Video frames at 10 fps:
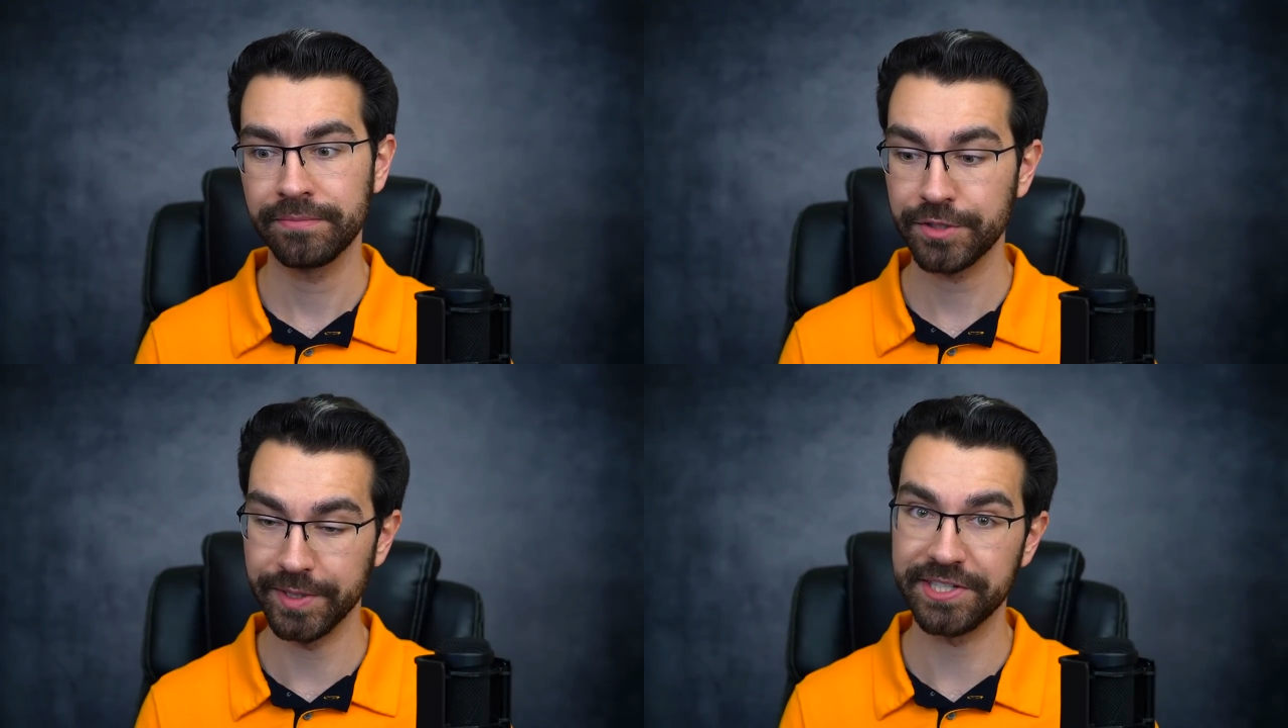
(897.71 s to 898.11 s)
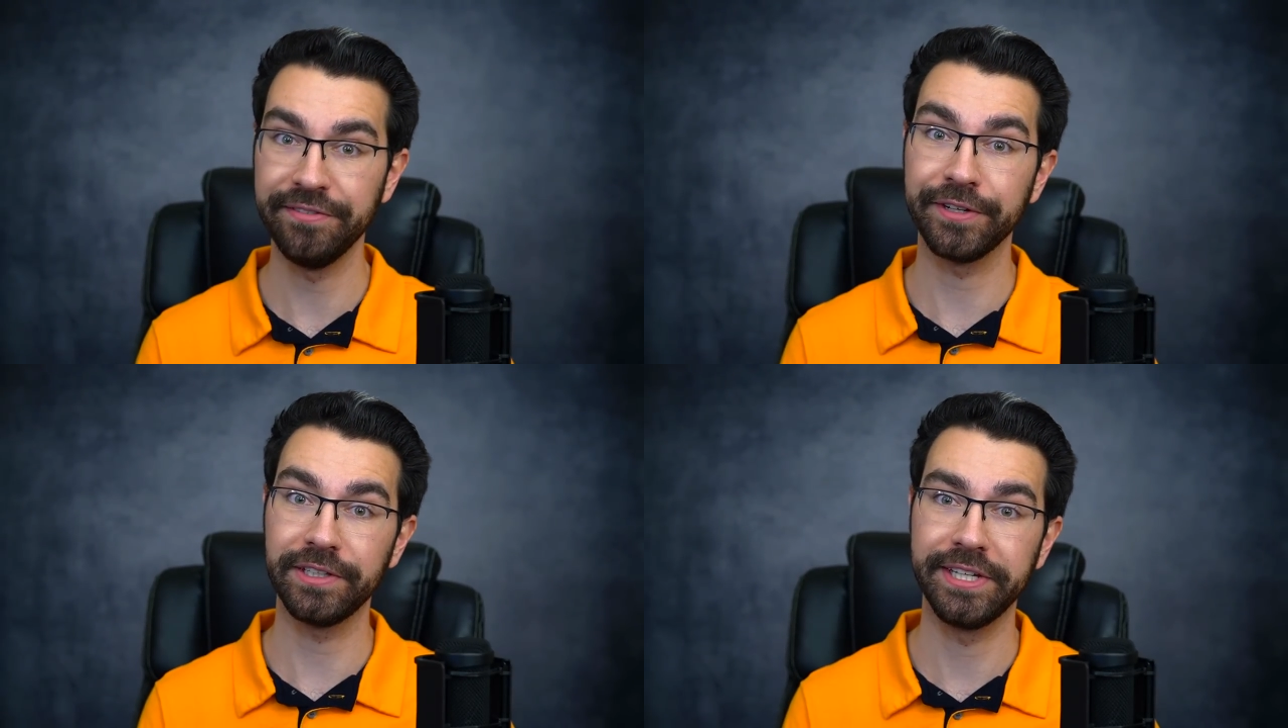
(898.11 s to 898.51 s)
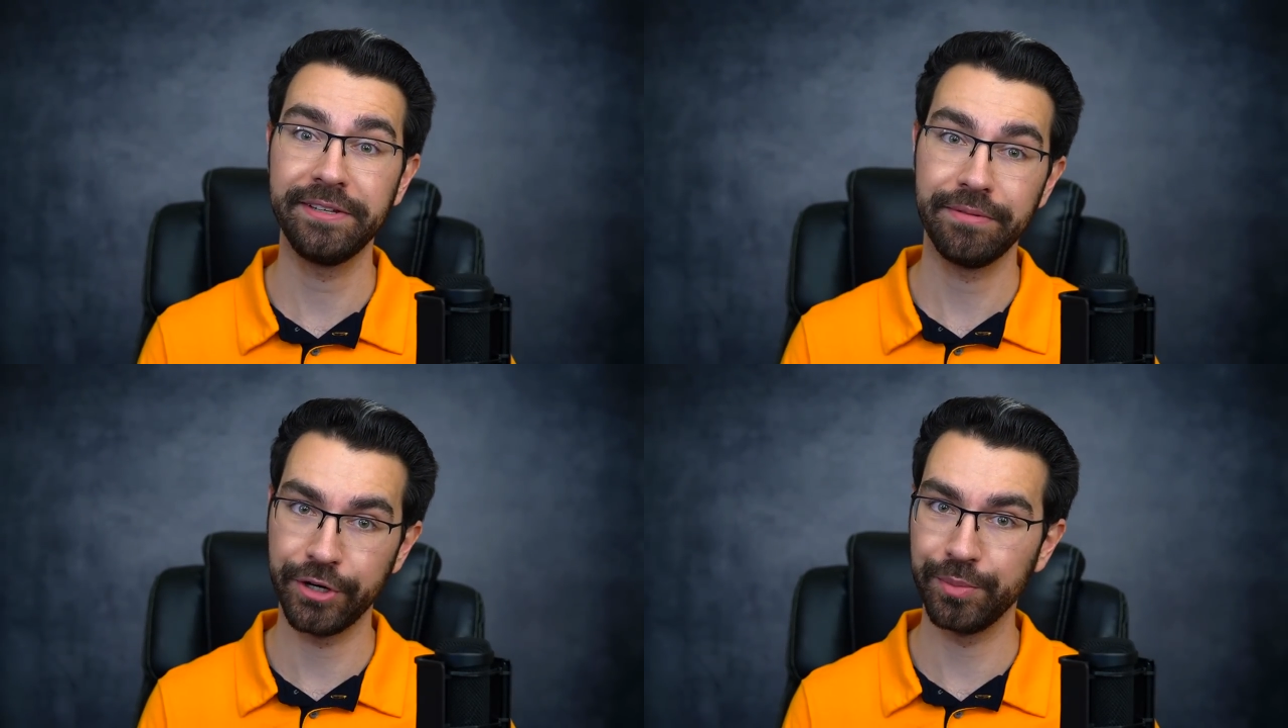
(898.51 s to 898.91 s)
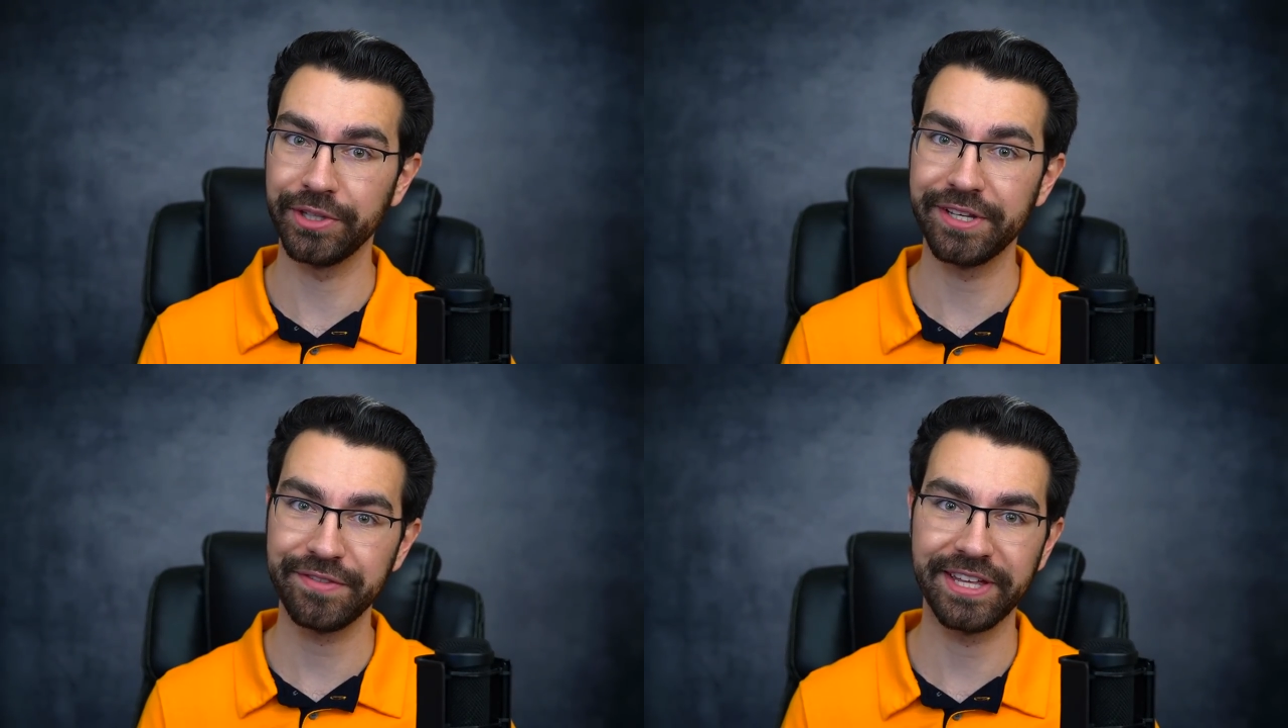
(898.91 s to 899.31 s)
specifically their
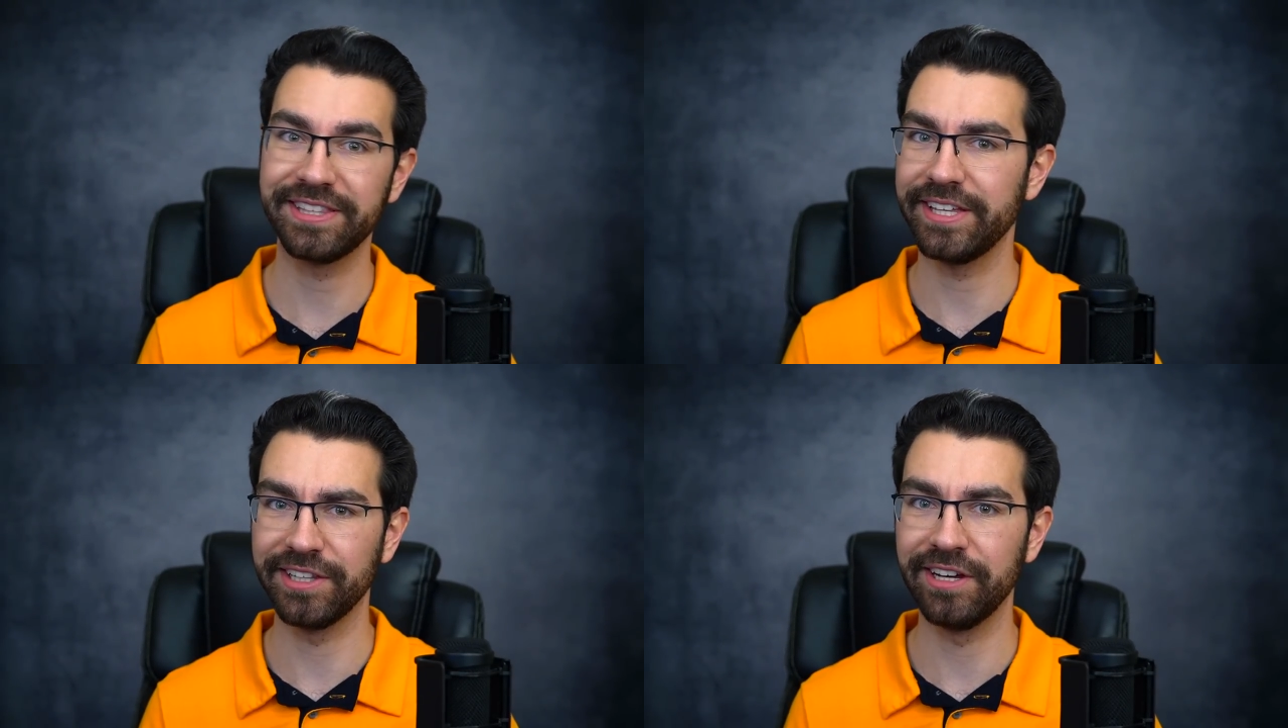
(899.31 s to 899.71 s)
belief that the